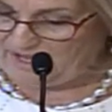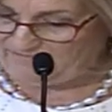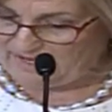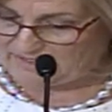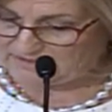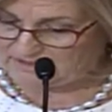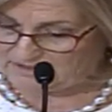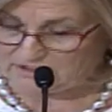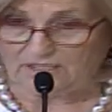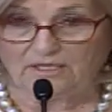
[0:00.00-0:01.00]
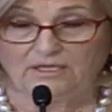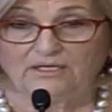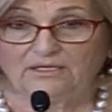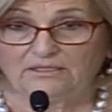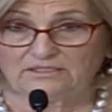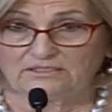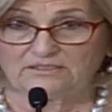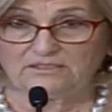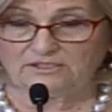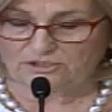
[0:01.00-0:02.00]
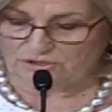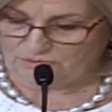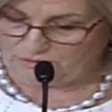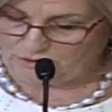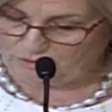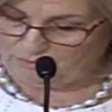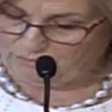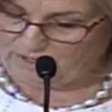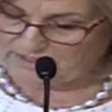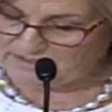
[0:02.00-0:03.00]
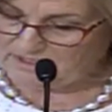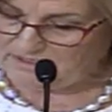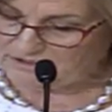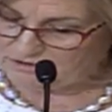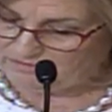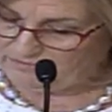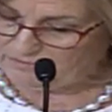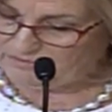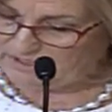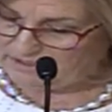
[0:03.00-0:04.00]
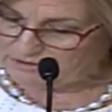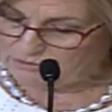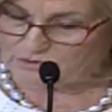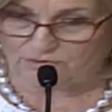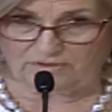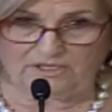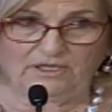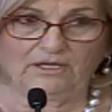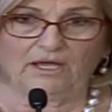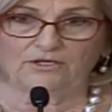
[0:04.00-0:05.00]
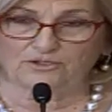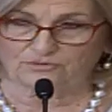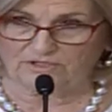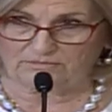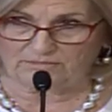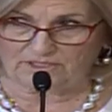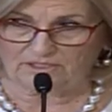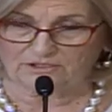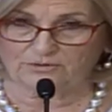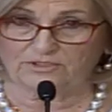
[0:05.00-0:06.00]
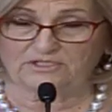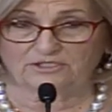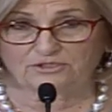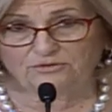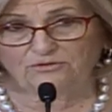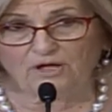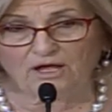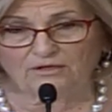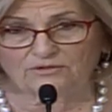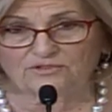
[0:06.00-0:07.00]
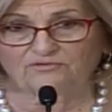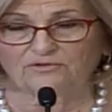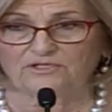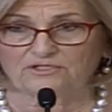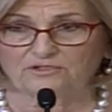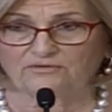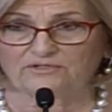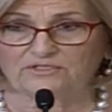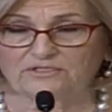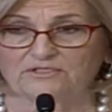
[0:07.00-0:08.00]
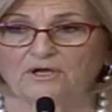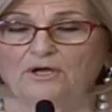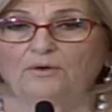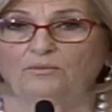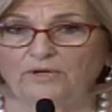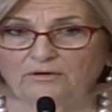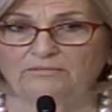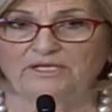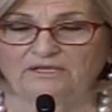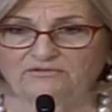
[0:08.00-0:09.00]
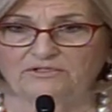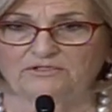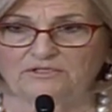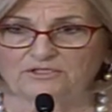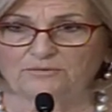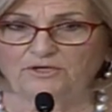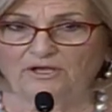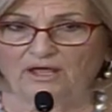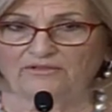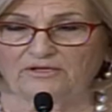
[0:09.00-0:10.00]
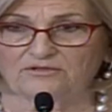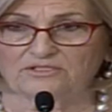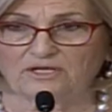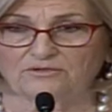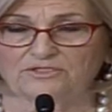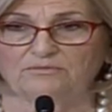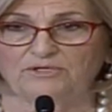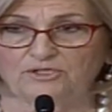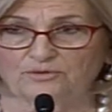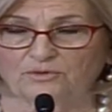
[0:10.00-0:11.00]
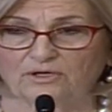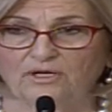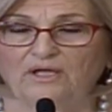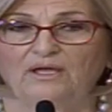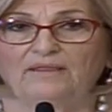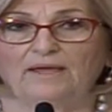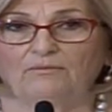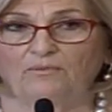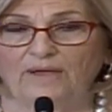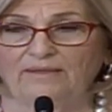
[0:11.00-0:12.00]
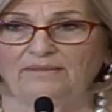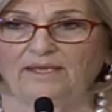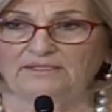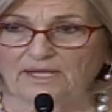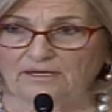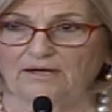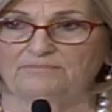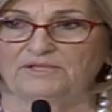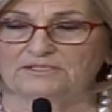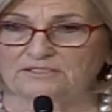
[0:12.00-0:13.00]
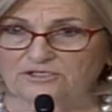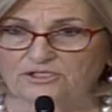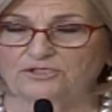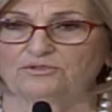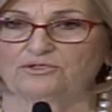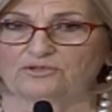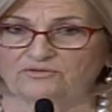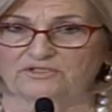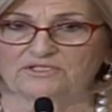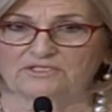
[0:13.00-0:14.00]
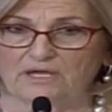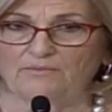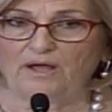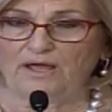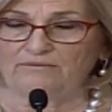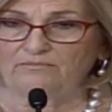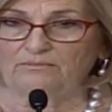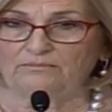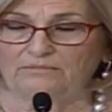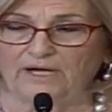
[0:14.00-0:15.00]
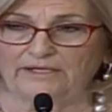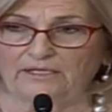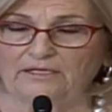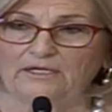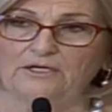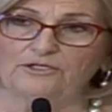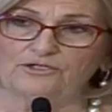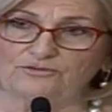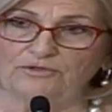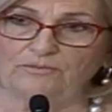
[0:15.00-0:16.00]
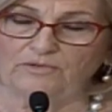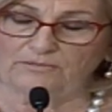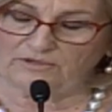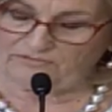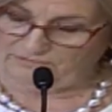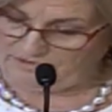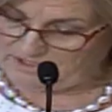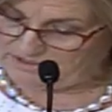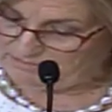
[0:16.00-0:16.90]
have access, this is an additional, to breast and cervical cancer screening and treatment. So additional dollars for these services will be given to these community health care centers to be sure that when they take up these additional services, they will have money to treat women for these